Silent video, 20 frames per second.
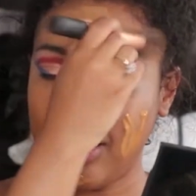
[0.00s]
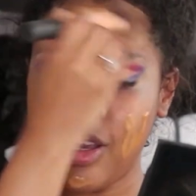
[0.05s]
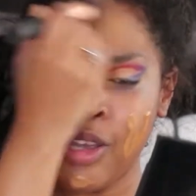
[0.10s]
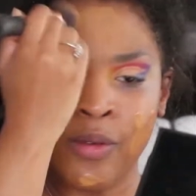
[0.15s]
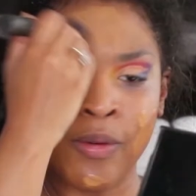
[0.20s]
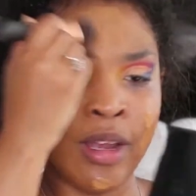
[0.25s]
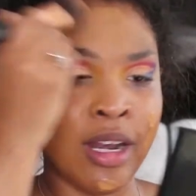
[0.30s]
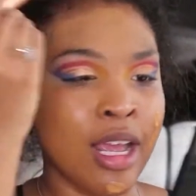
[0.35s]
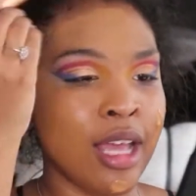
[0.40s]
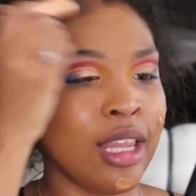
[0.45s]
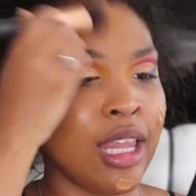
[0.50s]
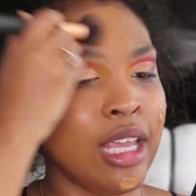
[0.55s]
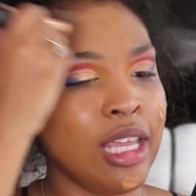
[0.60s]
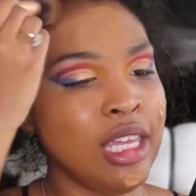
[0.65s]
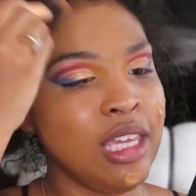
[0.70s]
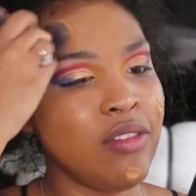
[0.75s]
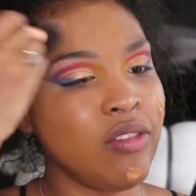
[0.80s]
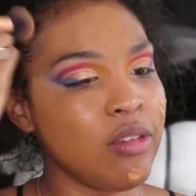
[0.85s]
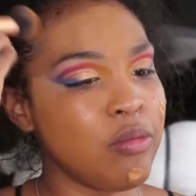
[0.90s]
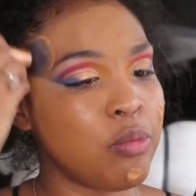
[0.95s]
why not? Like,
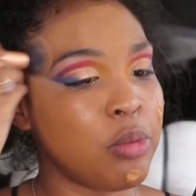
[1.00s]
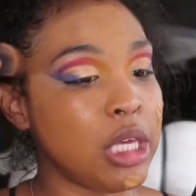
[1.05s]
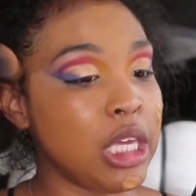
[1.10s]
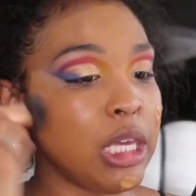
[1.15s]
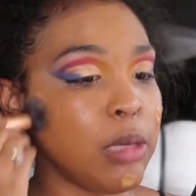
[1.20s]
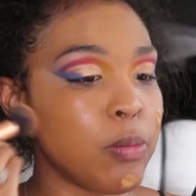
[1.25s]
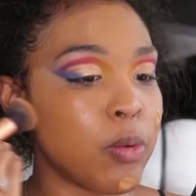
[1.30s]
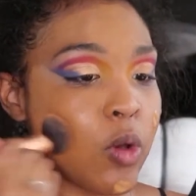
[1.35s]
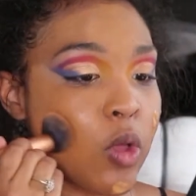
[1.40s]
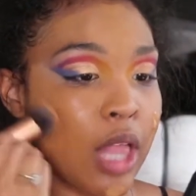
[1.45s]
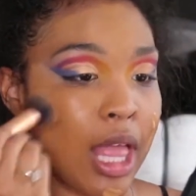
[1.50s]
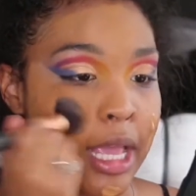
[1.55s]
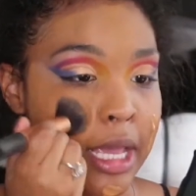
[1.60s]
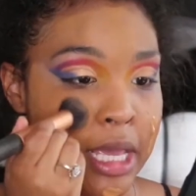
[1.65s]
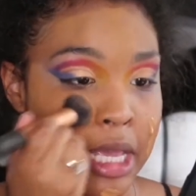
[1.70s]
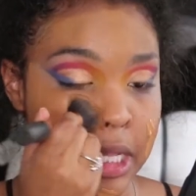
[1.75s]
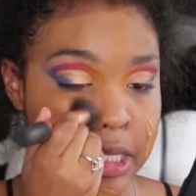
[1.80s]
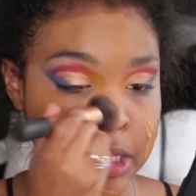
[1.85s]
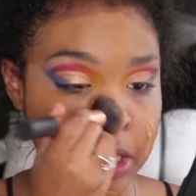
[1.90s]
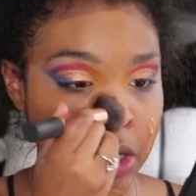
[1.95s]
even people, like,
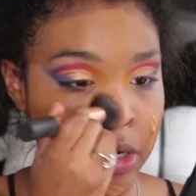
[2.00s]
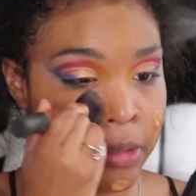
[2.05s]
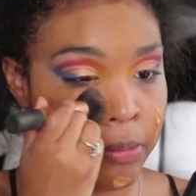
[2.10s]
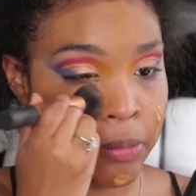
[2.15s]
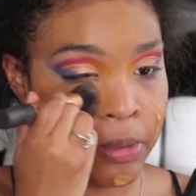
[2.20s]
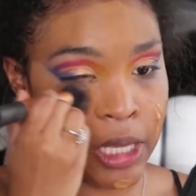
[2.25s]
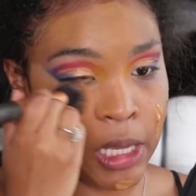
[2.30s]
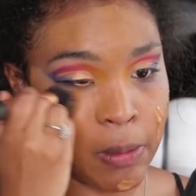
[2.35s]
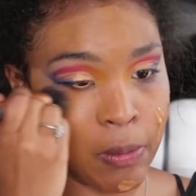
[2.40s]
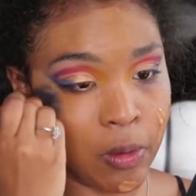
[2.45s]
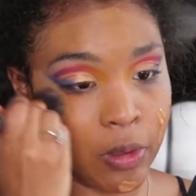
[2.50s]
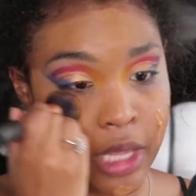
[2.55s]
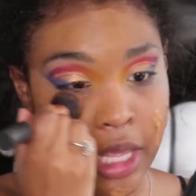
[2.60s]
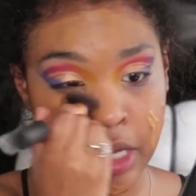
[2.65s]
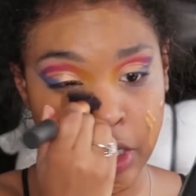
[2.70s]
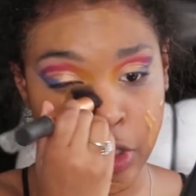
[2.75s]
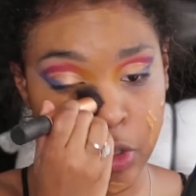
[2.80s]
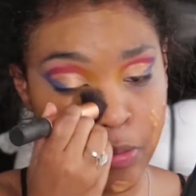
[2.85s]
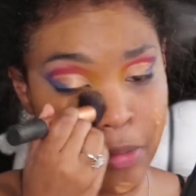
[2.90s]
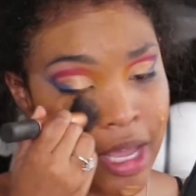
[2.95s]
it's certain people
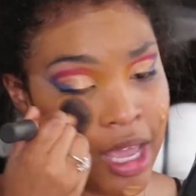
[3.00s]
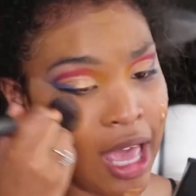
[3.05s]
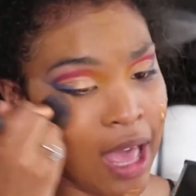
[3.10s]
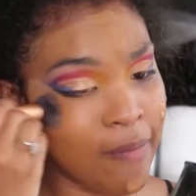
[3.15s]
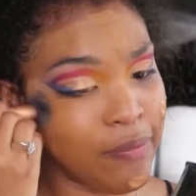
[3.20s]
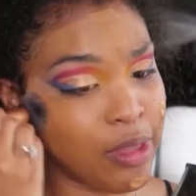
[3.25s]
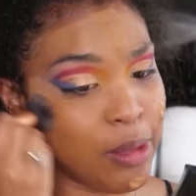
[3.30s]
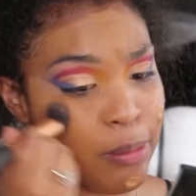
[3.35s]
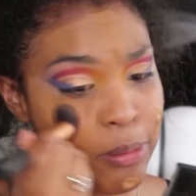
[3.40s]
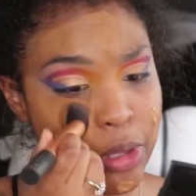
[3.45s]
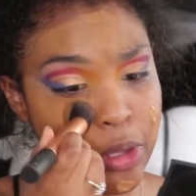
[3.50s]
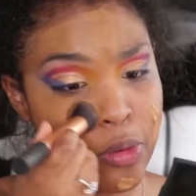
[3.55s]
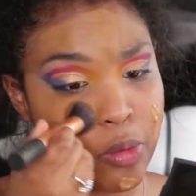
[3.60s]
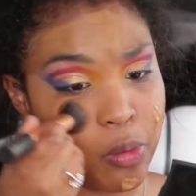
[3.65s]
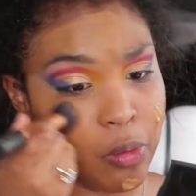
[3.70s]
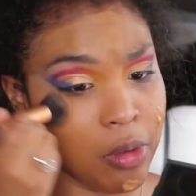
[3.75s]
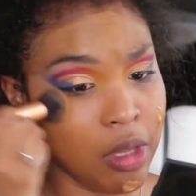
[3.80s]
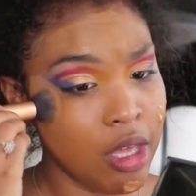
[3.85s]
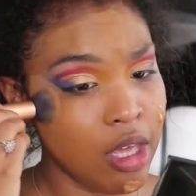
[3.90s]
that you may have to mute.